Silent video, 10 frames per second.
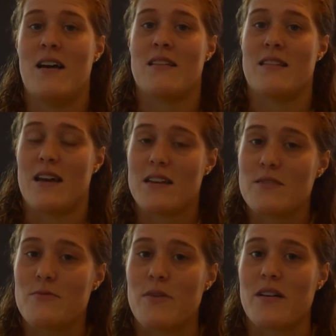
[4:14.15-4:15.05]
That is
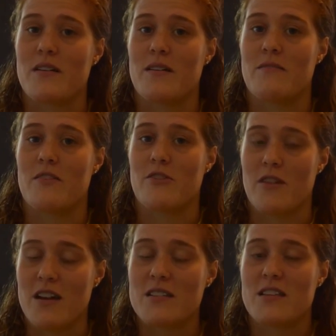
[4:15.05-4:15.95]
one of the
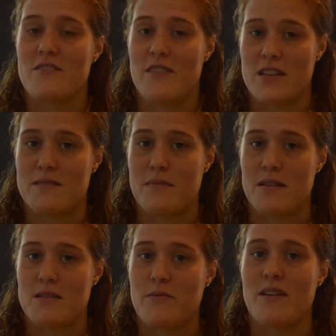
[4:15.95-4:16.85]
greatest
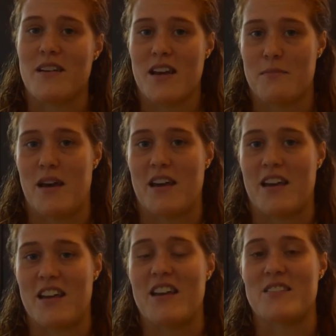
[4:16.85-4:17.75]
investments one can make
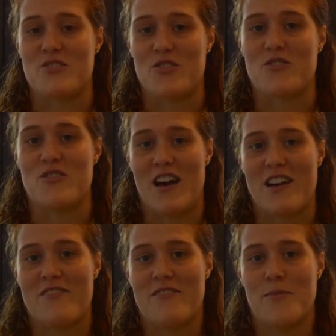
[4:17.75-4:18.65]
in his or her
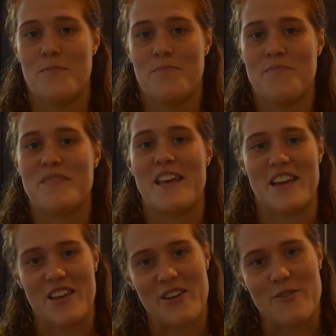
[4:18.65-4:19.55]
life.
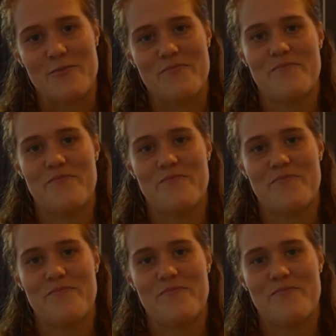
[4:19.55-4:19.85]
Thank you.